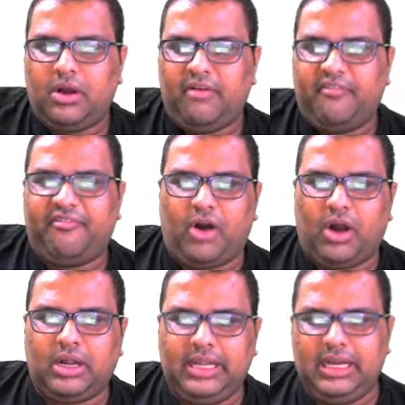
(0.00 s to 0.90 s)

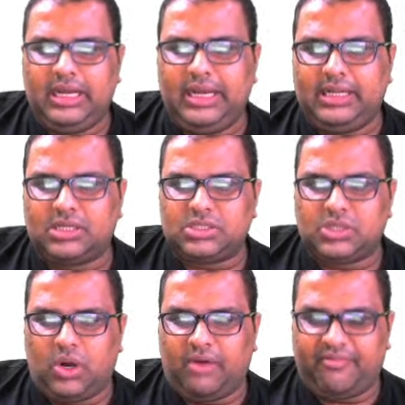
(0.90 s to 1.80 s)
40 liters
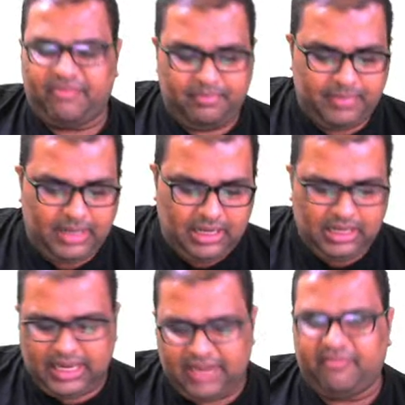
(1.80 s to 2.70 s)
of
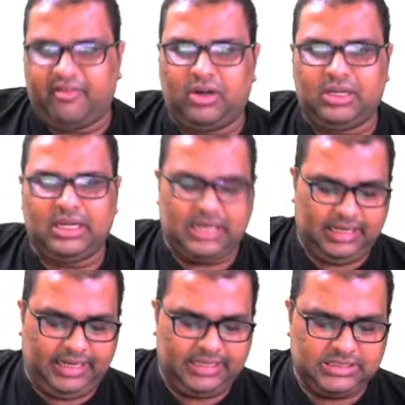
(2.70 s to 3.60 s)
milk and water
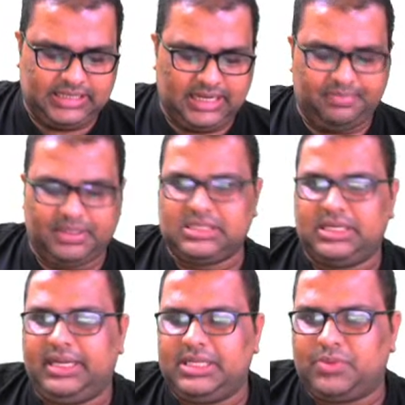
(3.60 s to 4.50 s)
contains
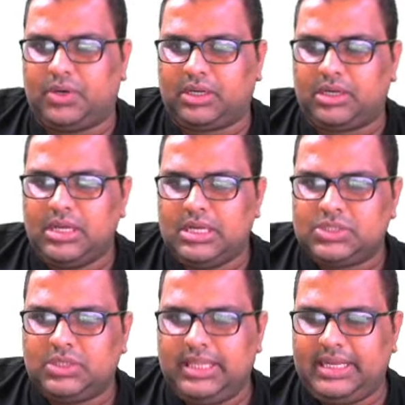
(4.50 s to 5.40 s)
10% water.
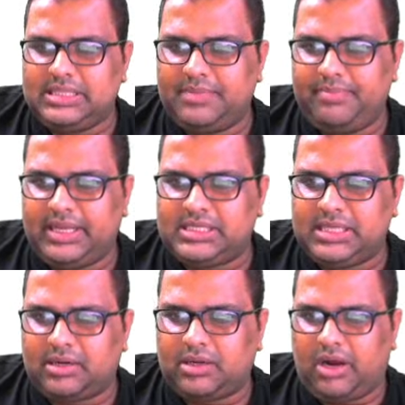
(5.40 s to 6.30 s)
So there is a
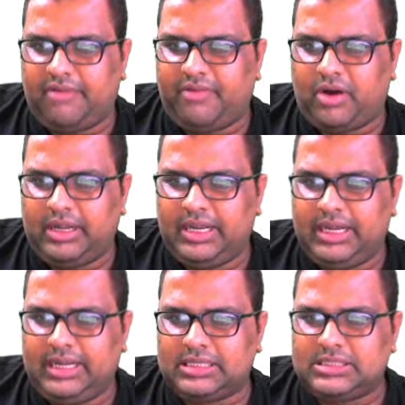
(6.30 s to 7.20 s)
mixture of 40
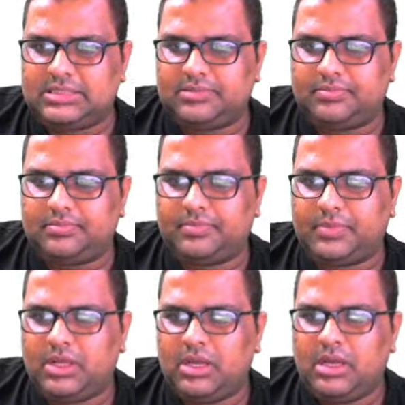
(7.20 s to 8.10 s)
liters.
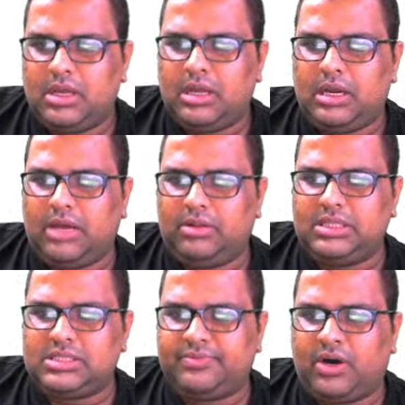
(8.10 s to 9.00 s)
Now
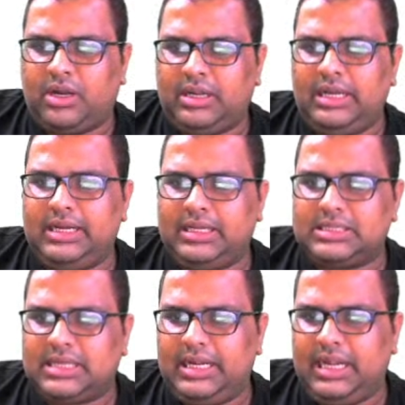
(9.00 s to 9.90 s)
this 40 liters
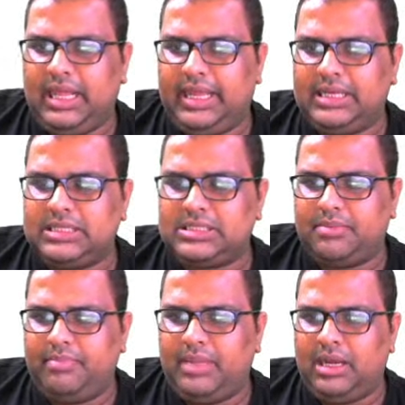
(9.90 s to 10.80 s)
contains
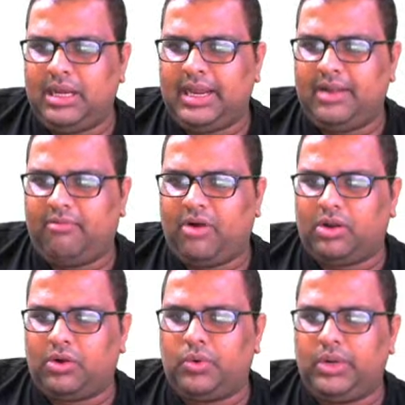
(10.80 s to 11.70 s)
milk and
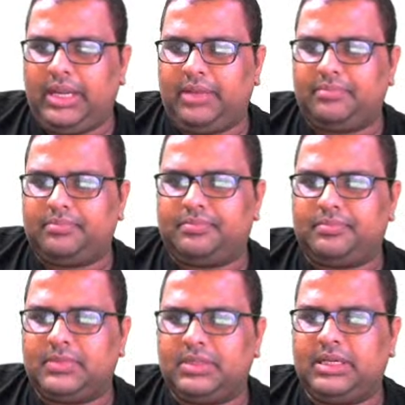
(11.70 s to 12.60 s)
water only.
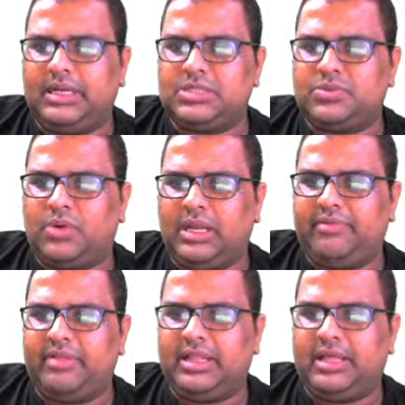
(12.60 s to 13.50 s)
That is what
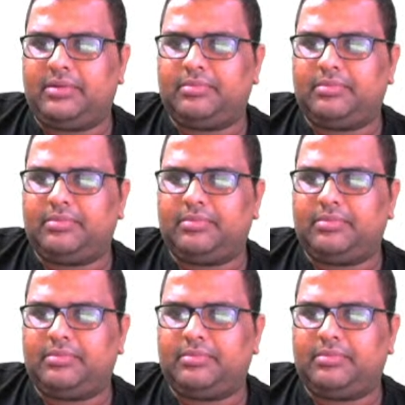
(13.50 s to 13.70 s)
given there.